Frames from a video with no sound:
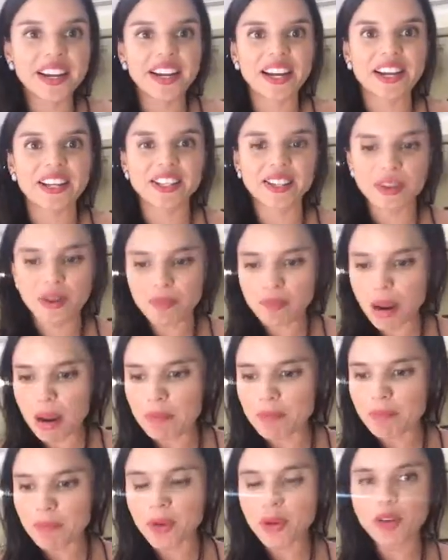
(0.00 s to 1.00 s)
So in my
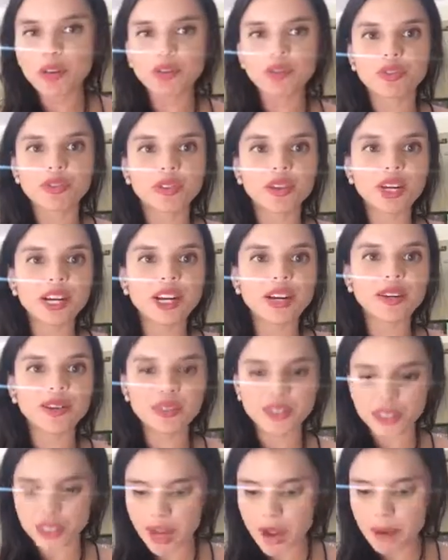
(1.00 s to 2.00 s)
book Free,
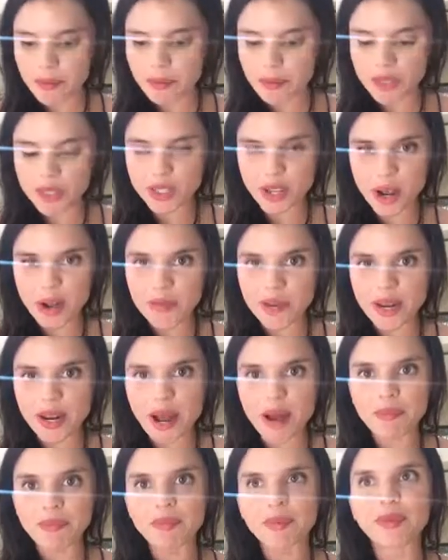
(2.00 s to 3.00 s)
what's coming
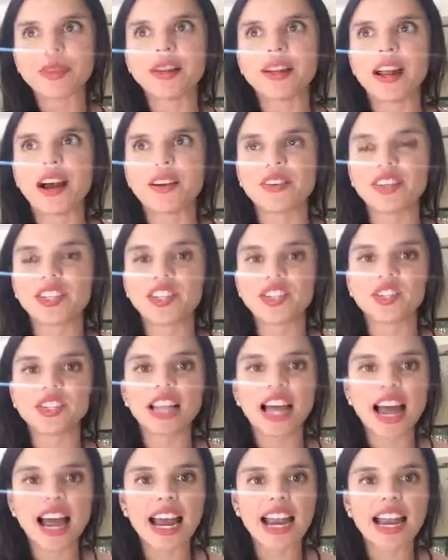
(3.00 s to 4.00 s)
up now in
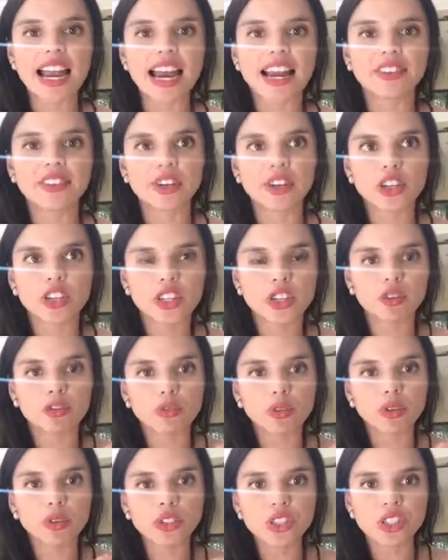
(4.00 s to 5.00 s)
July, there is a
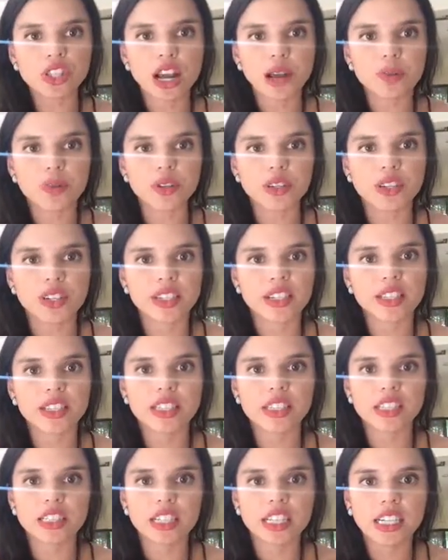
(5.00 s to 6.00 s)
full chapter that
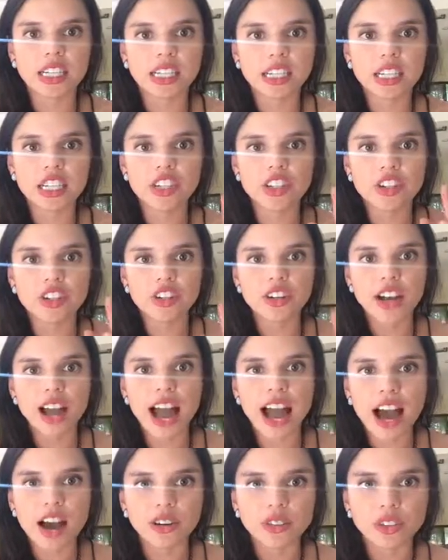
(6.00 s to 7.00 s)
says clean your
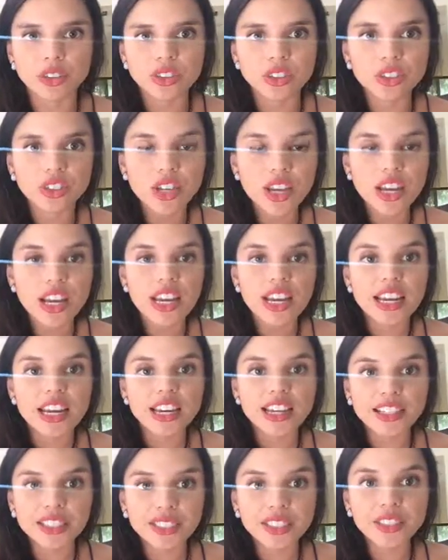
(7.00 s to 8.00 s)
house.
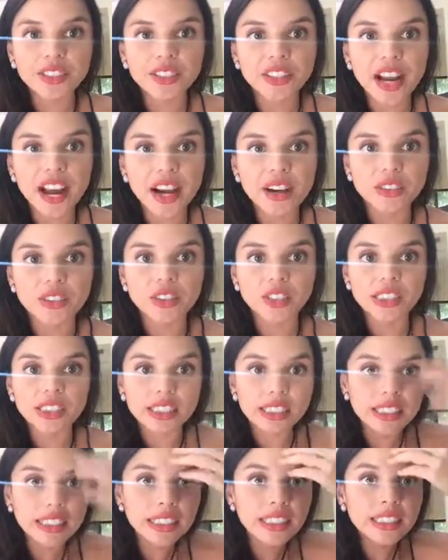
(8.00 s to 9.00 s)
Clean your house,
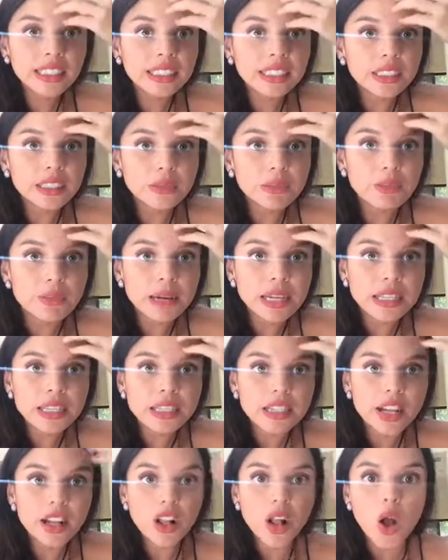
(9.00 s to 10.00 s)
clean this
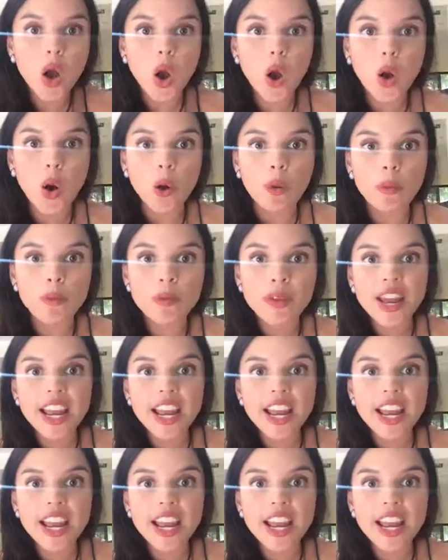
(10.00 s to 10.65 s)
mental home.